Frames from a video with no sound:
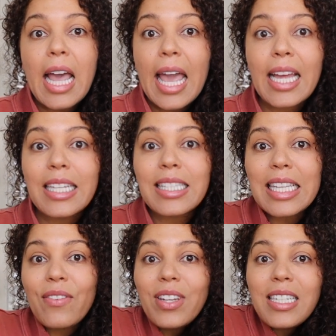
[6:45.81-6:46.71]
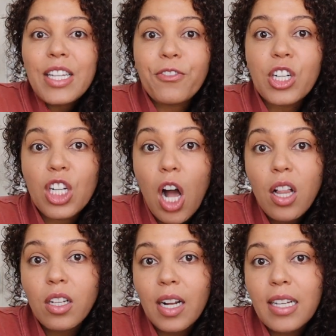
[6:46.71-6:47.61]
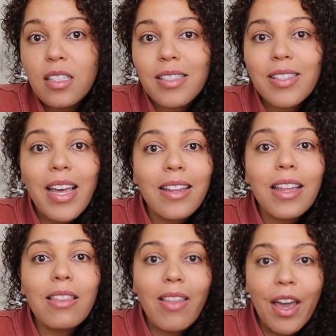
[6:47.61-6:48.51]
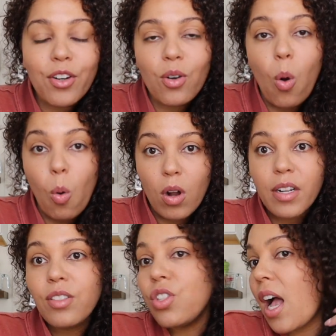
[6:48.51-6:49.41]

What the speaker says: and it's even a different color. It's a slightly lighter orange